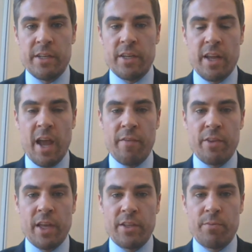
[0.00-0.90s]
And
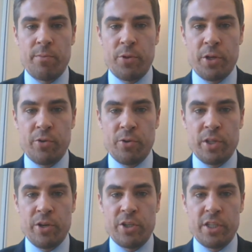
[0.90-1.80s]
having that political
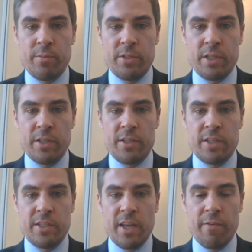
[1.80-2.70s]
leadership to
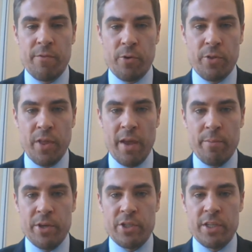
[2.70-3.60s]
set forth that
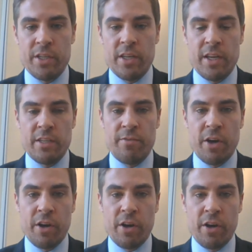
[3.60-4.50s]
mission is
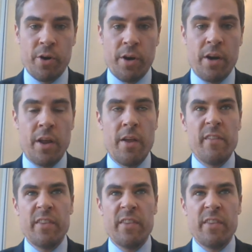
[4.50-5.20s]
very important.